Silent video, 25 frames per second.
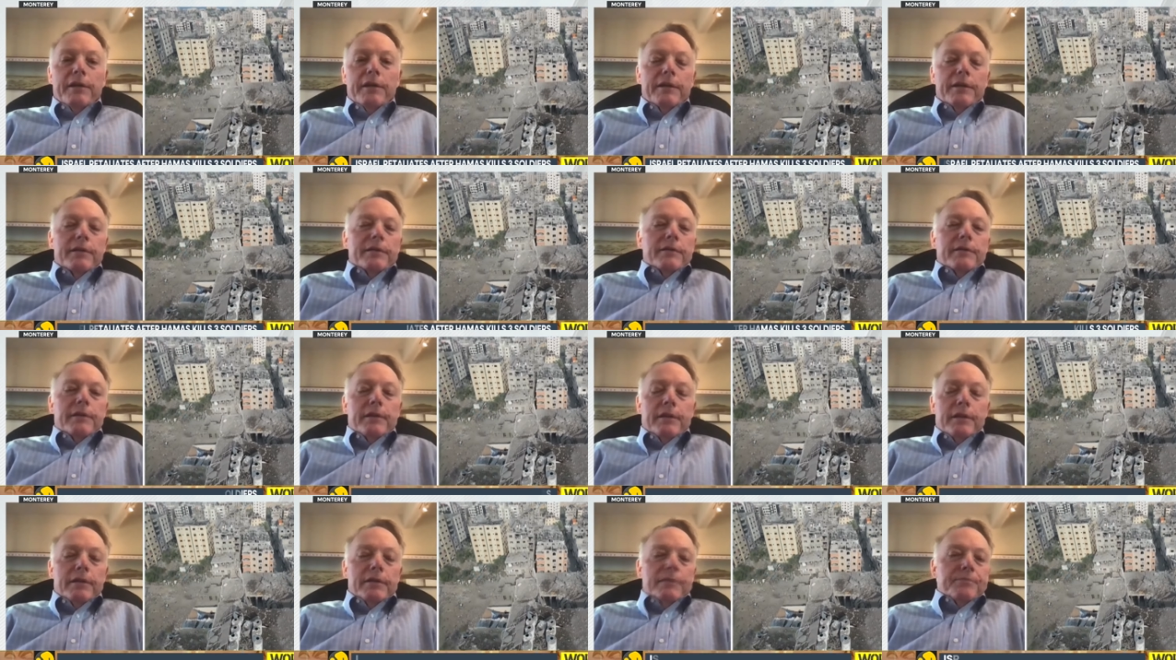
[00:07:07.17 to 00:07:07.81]
And
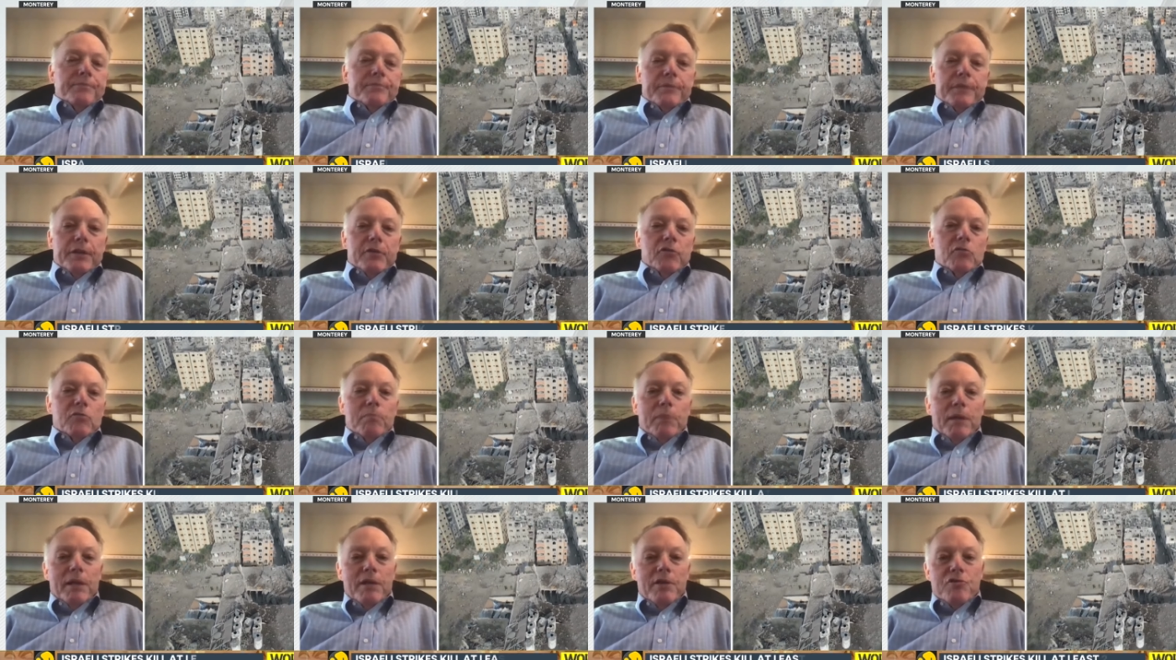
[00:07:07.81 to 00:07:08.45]
um,
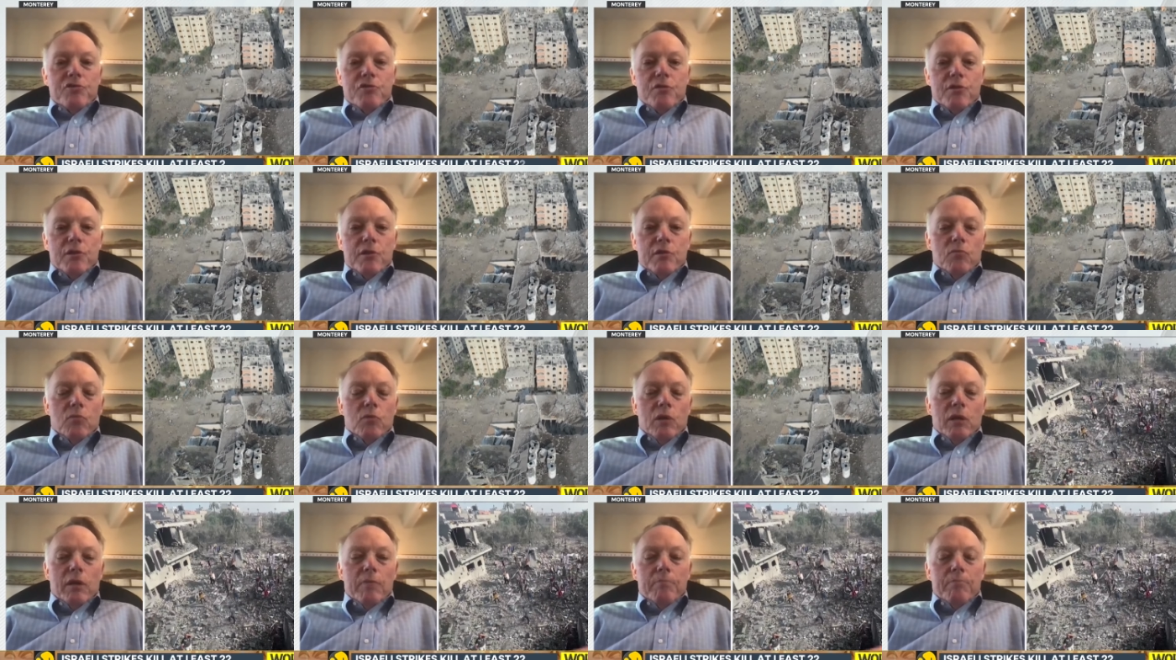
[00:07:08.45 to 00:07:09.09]
it's based on
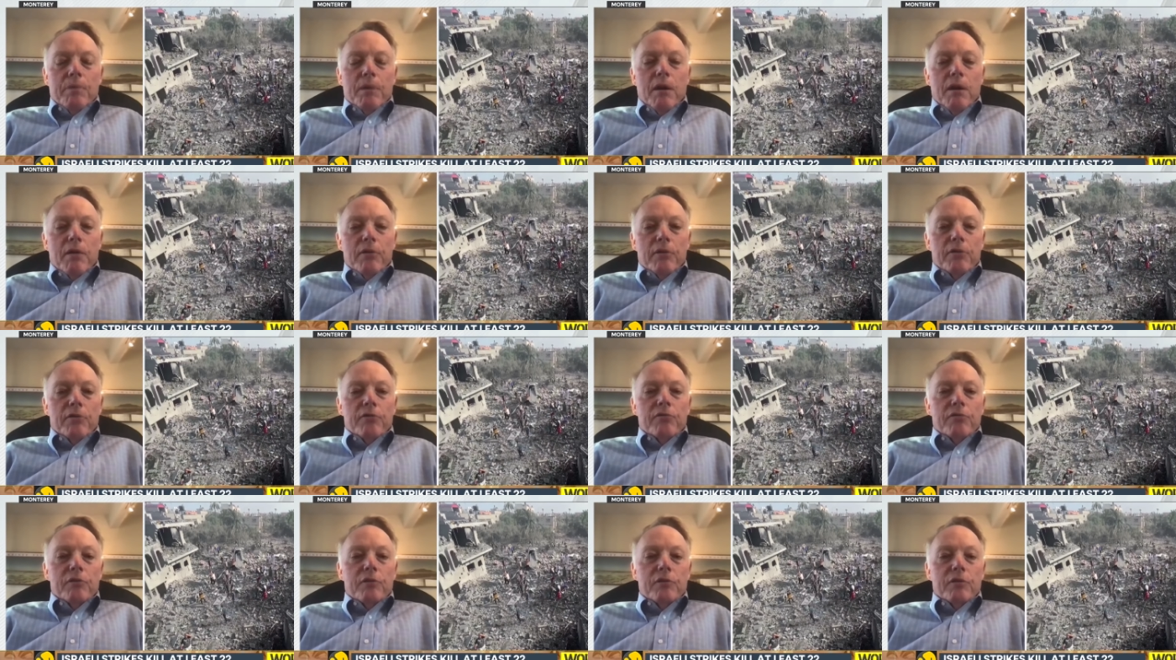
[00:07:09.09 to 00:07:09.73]
a
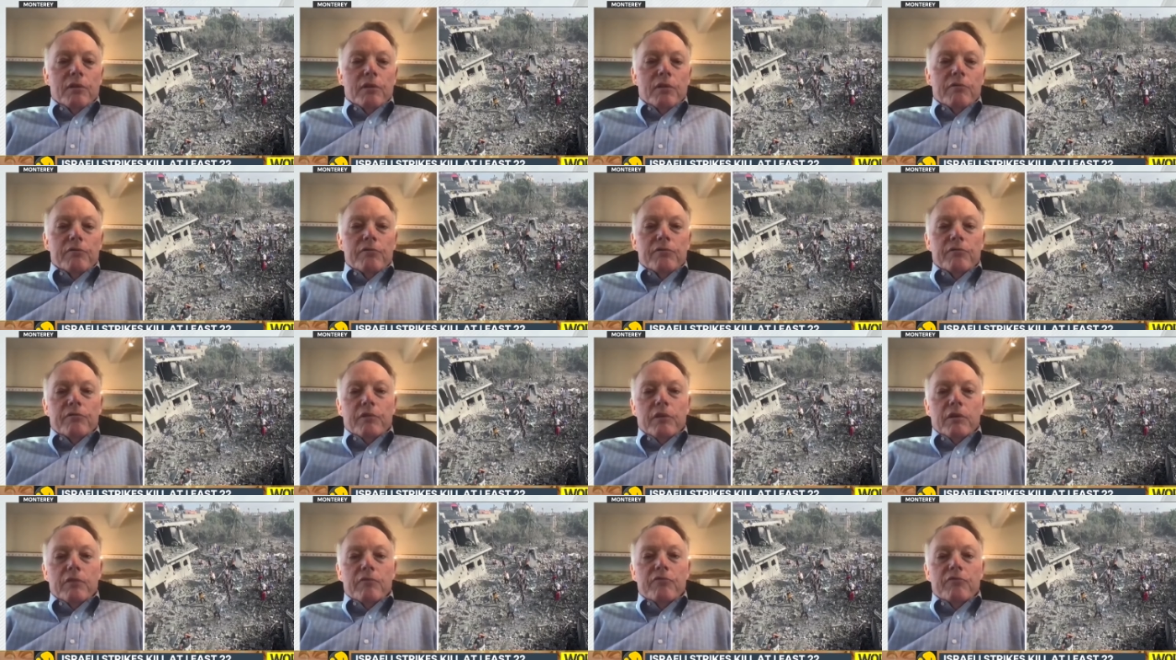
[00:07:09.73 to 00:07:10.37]
policy of,
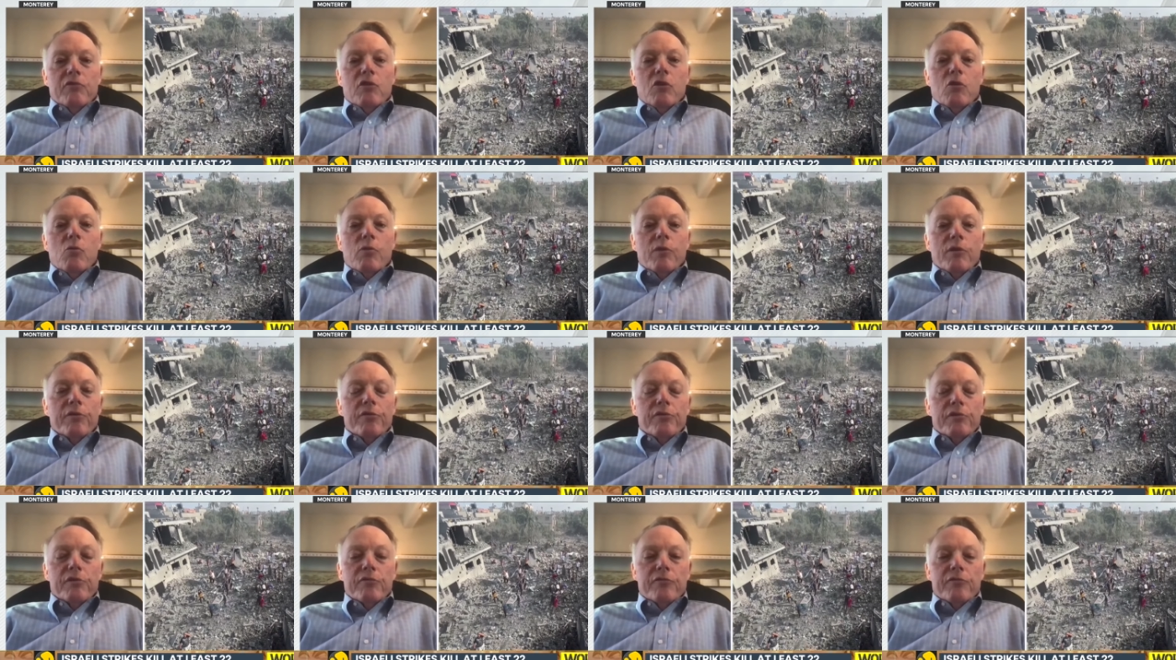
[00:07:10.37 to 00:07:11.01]
of
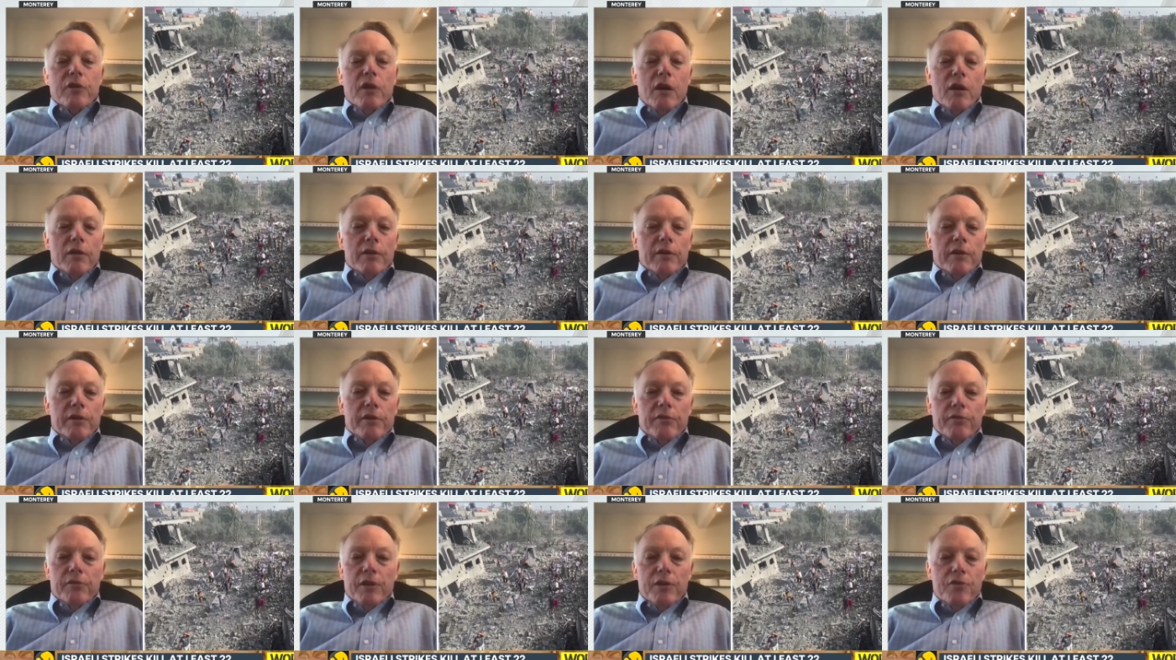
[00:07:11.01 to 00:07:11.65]
coercive
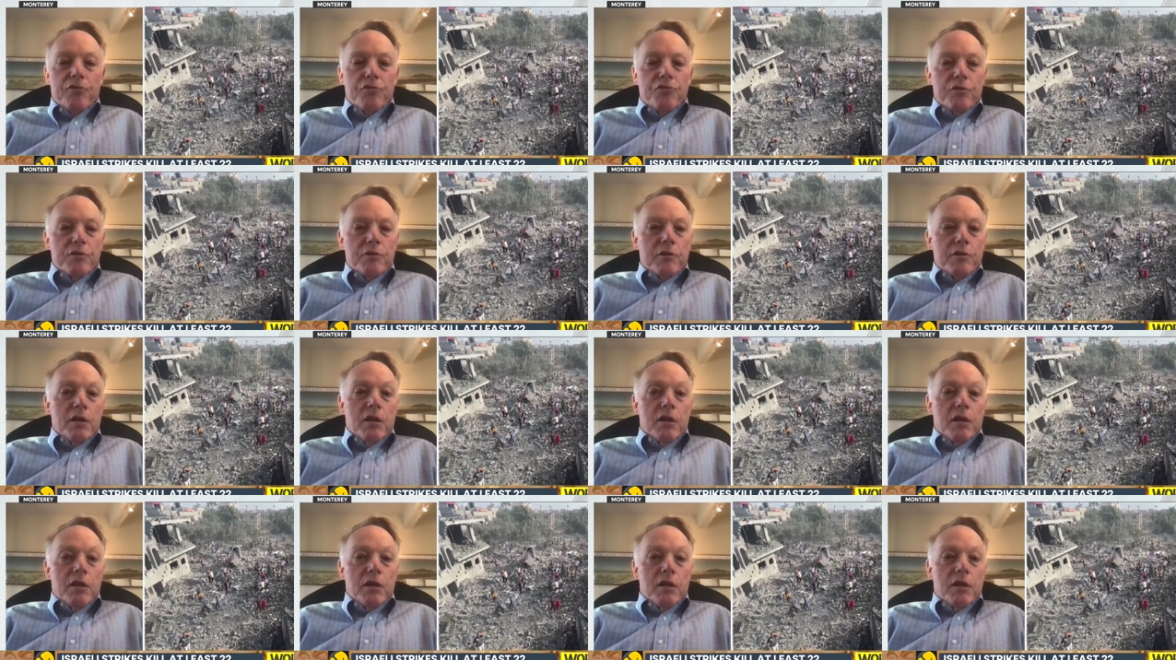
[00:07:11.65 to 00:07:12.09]
colonization.